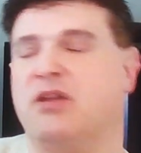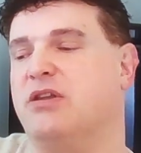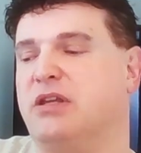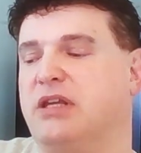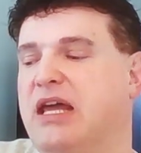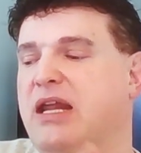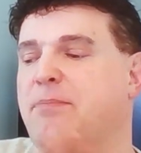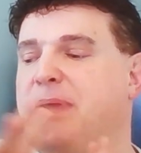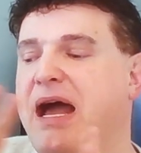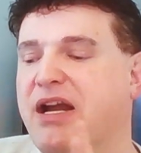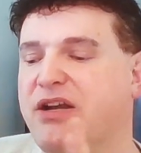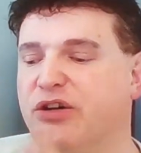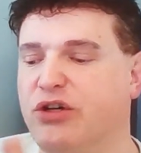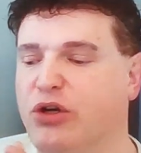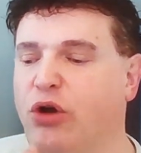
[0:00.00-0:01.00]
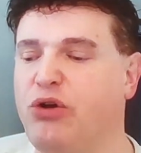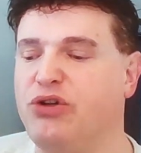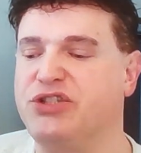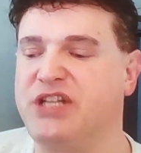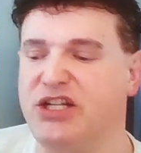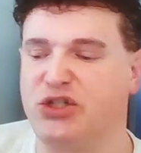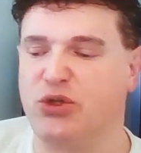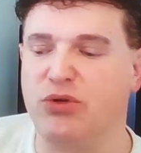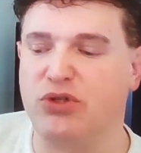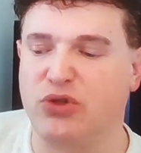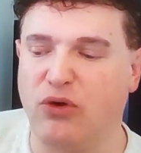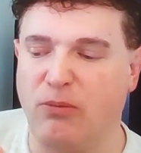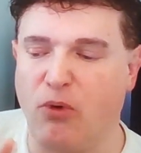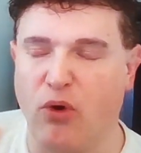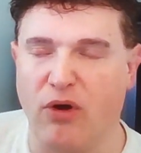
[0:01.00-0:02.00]
Getting back to your goals gets you into
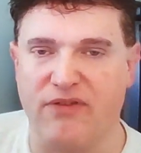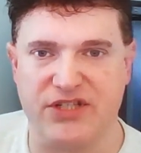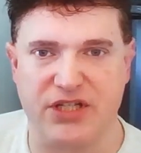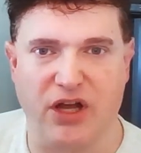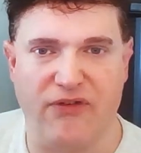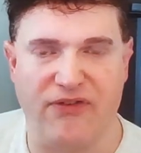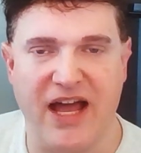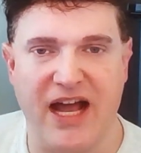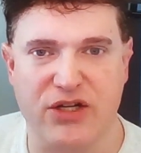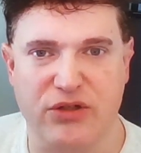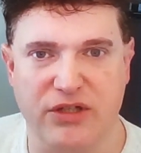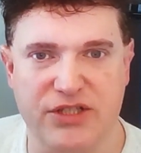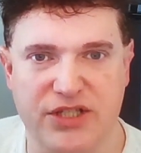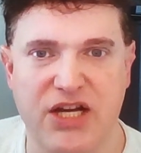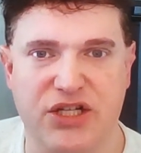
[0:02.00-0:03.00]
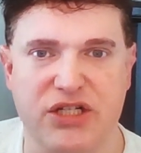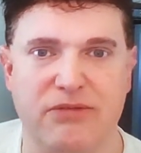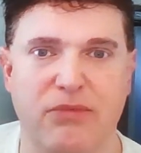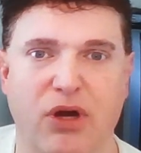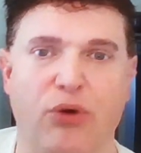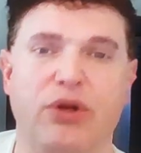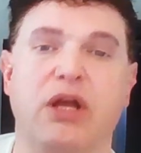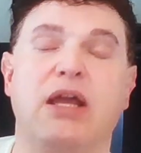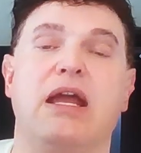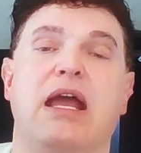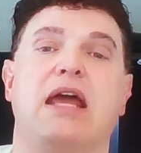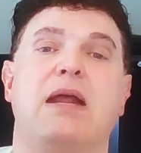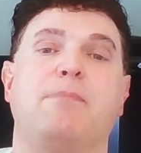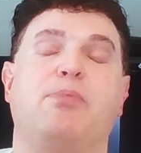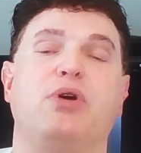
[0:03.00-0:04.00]
a more of a self-actualization mode,
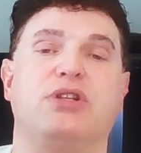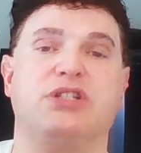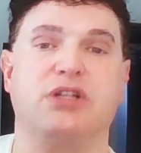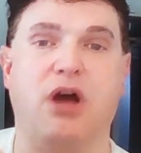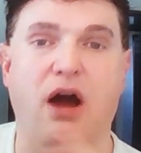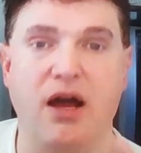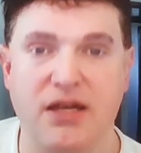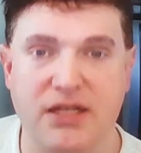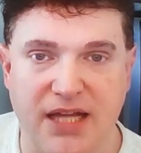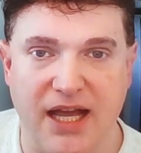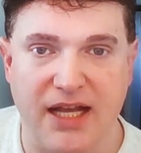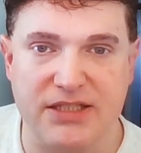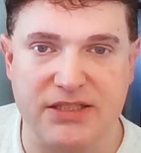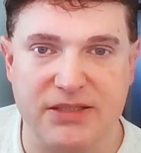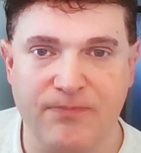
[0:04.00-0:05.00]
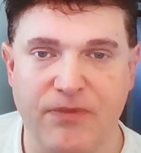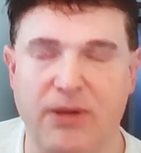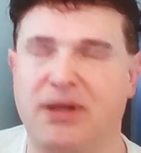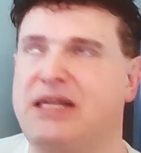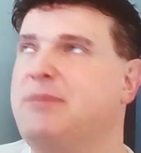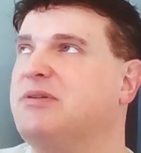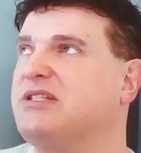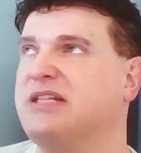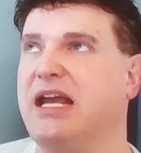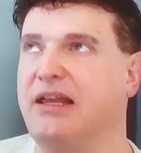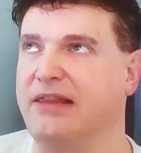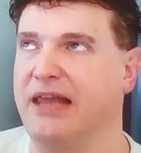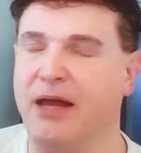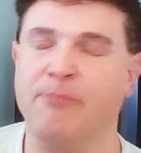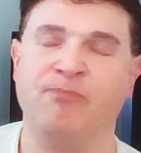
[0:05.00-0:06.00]
and it puts context, and I keep saying
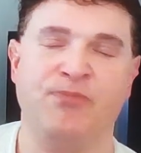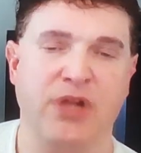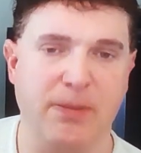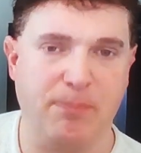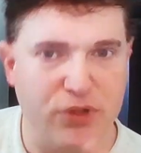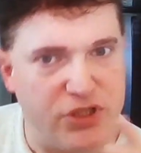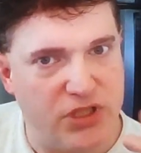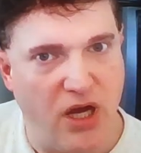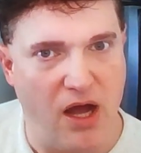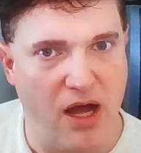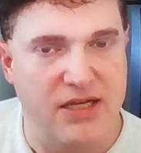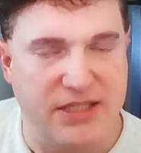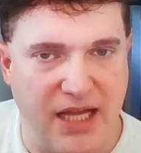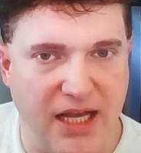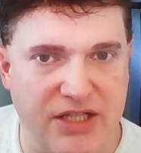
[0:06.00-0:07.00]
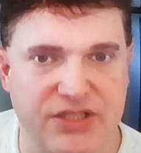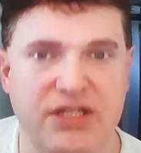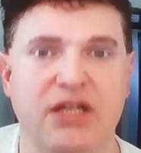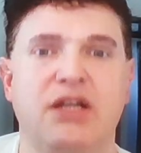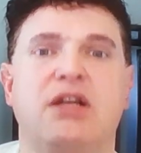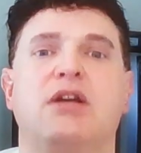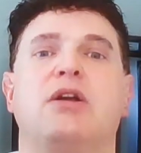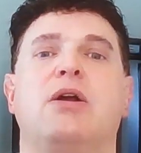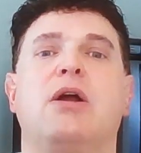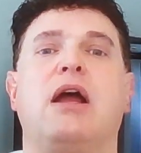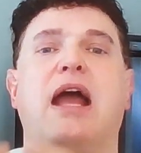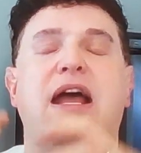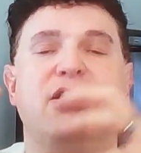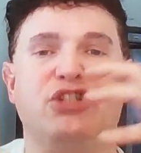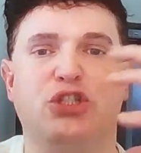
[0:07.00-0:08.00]
that, it puts context
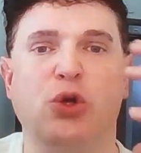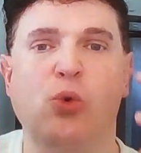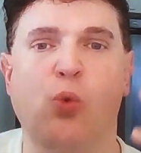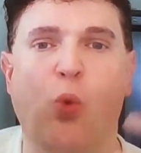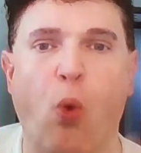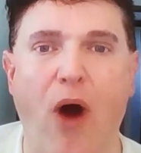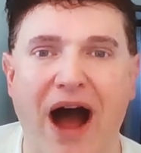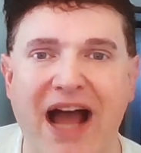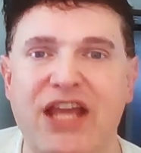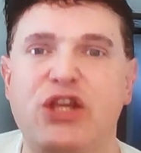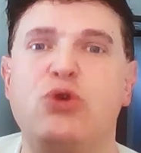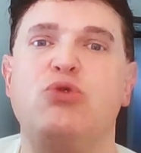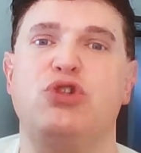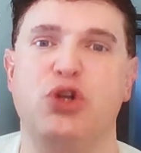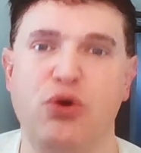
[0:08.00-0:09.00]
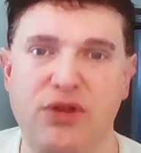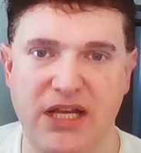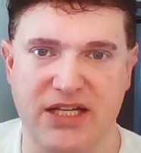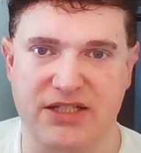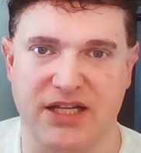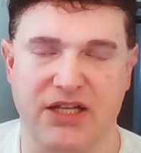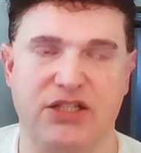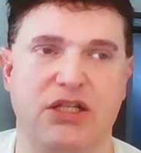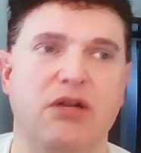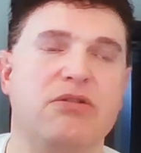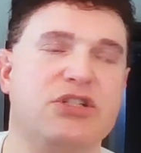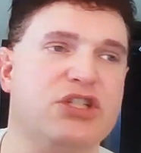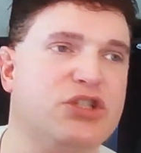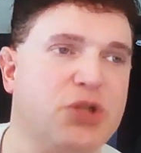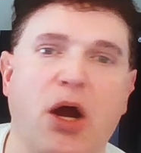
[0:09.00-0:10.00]
as to why you do these things. You don't
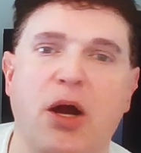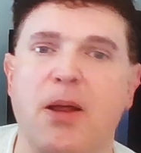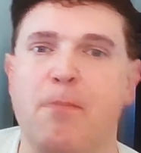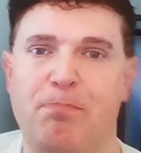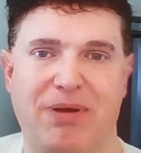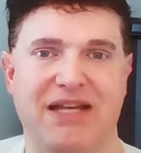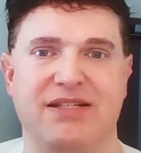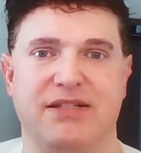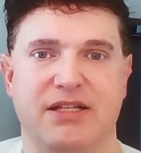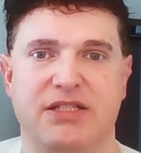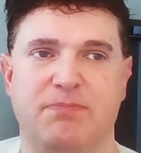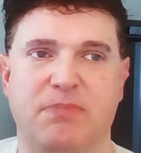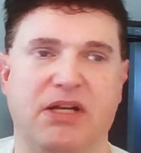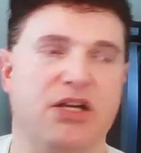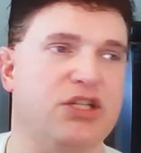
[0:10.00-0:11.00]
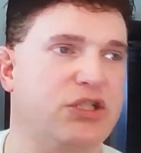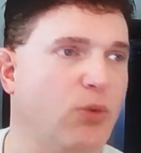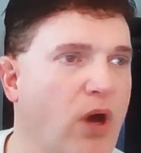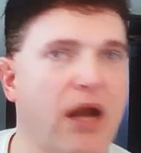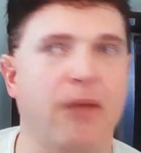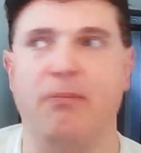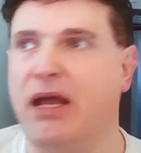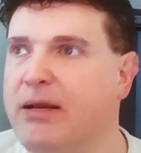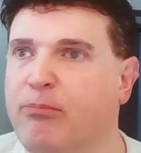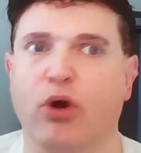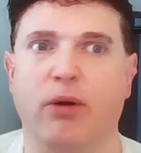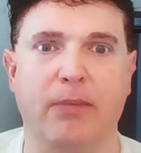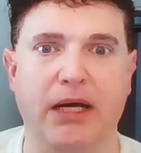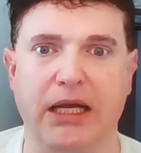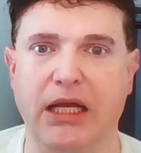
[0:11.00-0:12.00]
start a business because you want to make more
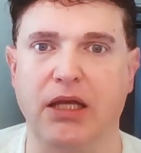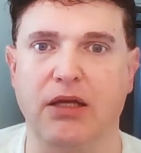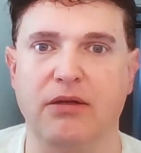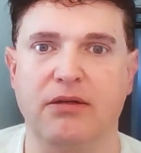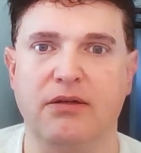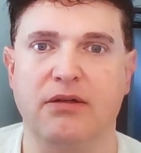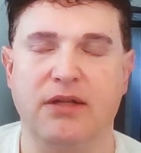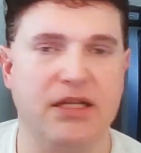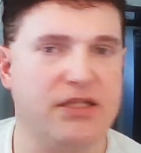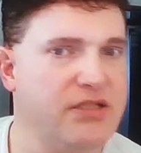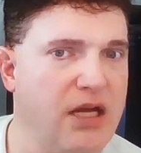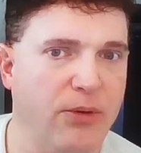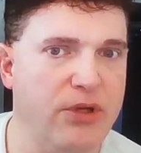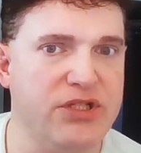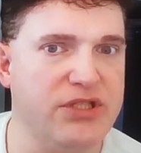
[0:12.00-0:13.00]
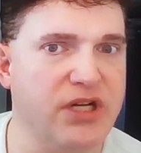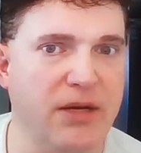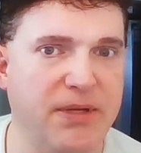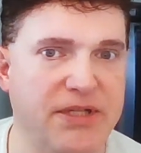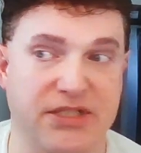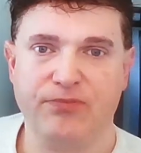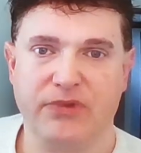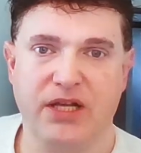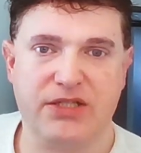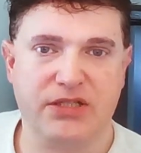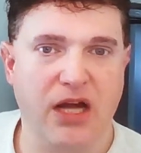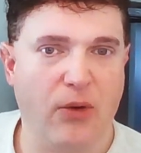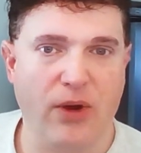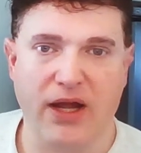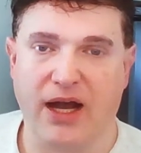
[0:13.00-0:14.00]
money. That's not why you start a business. That's
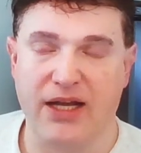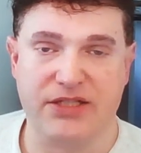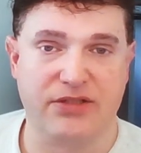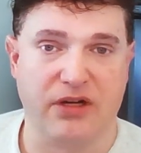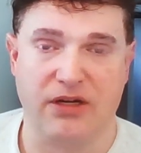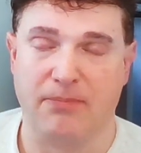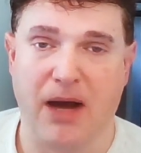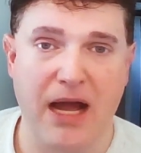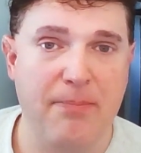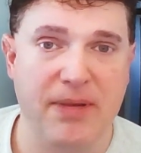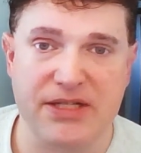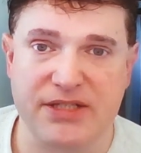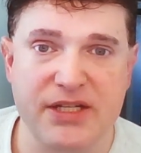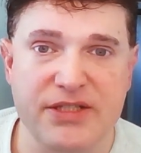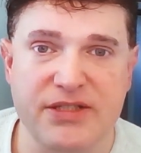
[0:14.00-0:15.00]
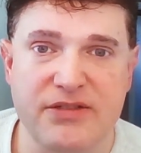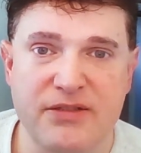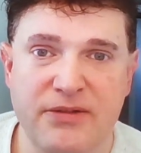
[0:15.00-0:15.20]
not why I started my business.